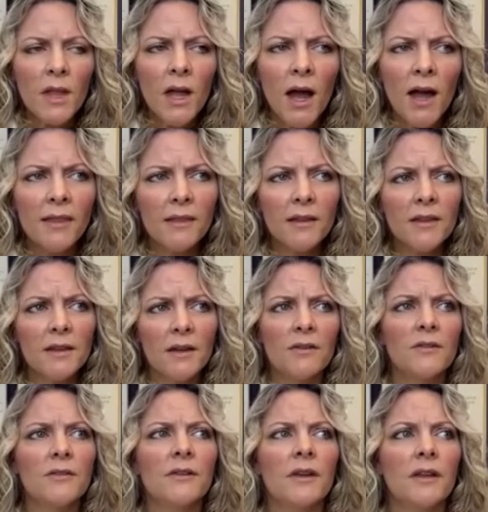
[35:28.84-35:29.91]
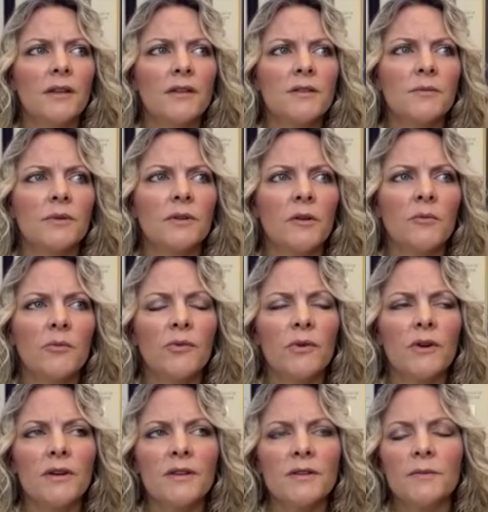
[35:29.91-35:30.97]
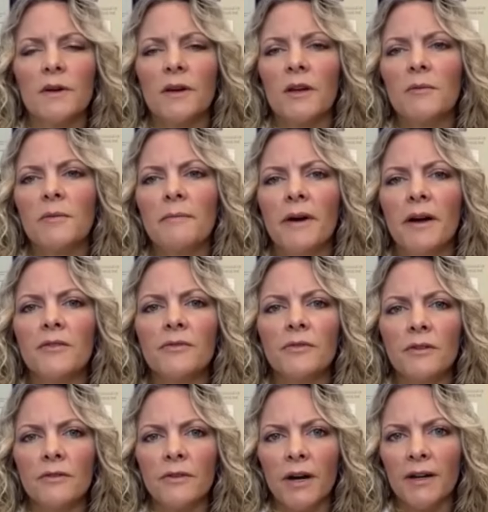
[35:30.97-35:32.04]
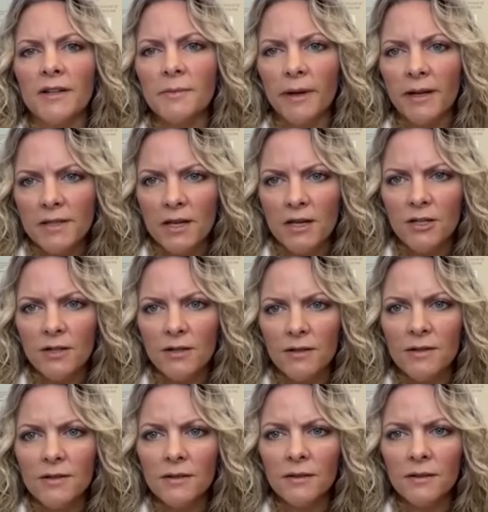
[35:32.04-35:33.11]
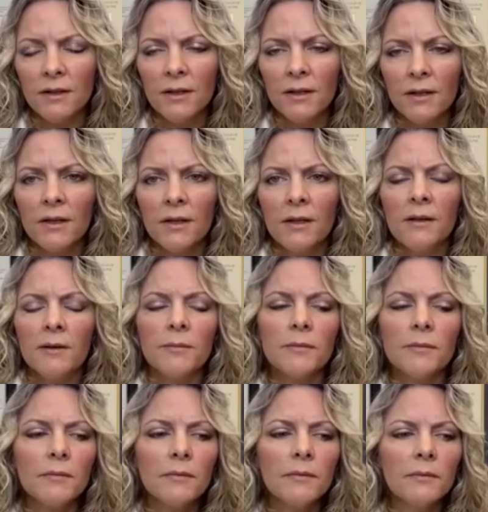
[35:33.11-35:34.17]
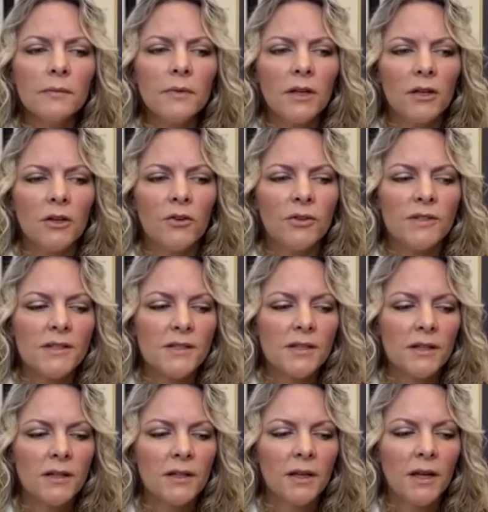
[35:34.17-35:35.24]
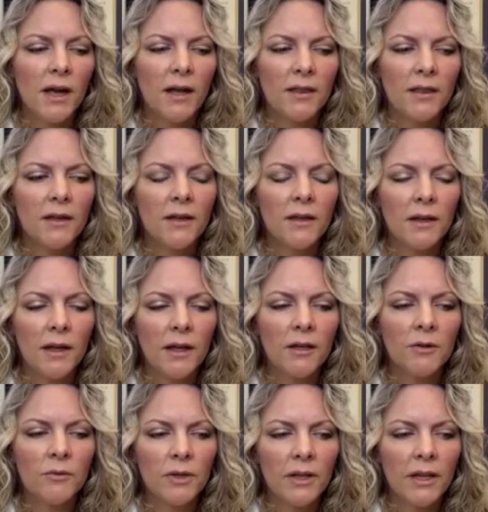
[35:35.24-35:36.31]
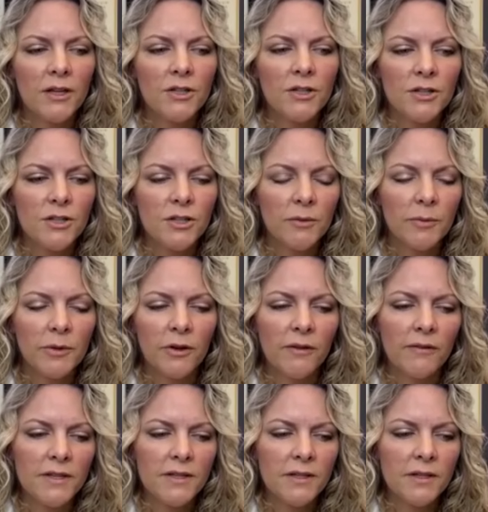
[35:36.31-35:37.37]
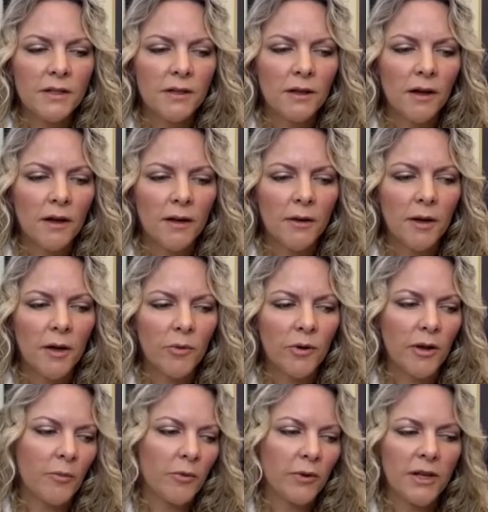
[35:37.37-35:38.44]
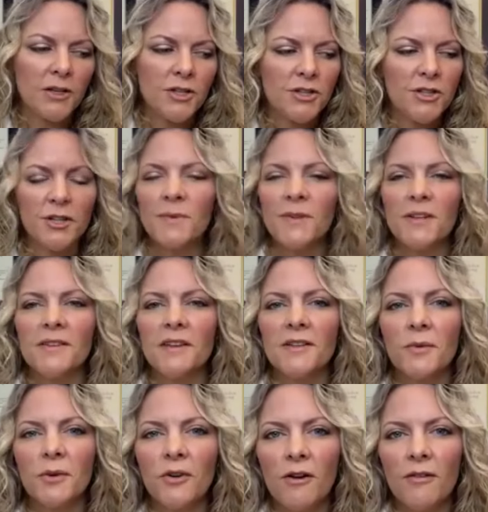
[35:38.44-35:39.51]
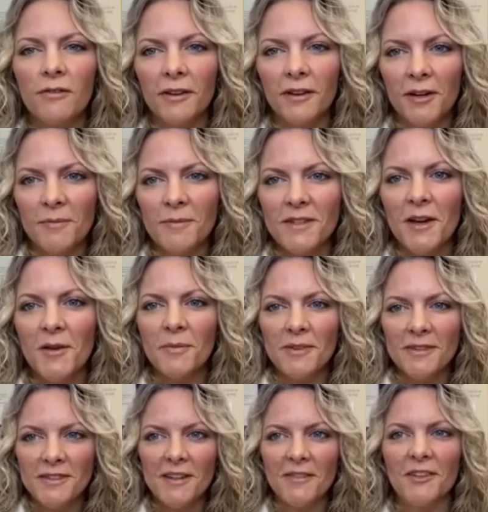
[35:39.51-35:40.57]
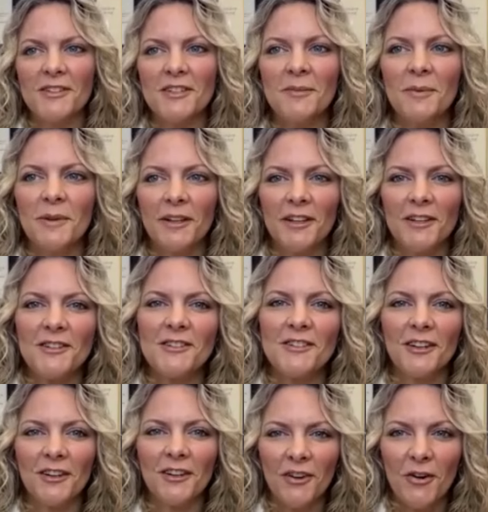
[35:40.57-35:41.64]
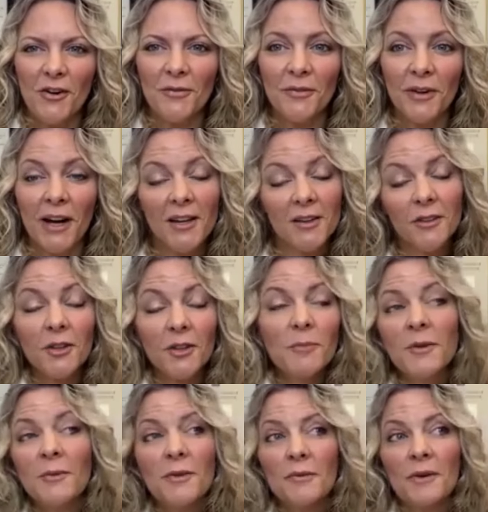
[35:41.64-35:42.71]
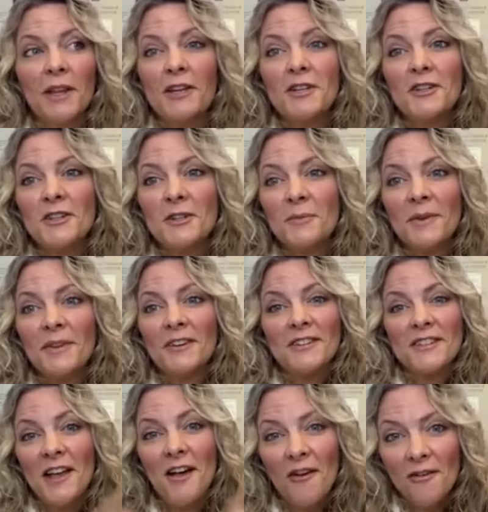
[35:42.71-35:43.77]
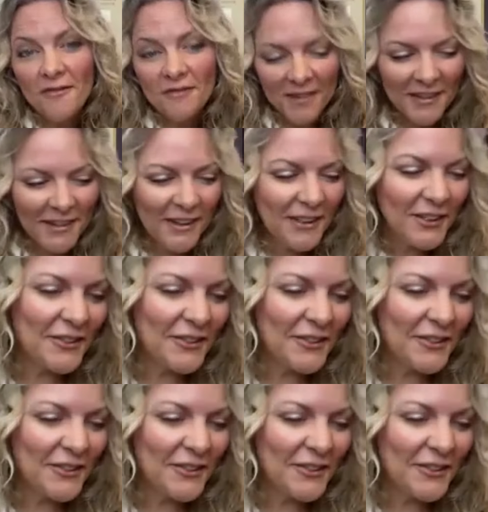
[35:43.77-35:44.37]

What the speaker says: I think the other thing that's really important is we got to be mindful of our expectations. I think in any relationship, and obviously I bring up relationships because that's where conflict comes up. It's never typically just on our own, right? And it could be with a relationship with yourself, who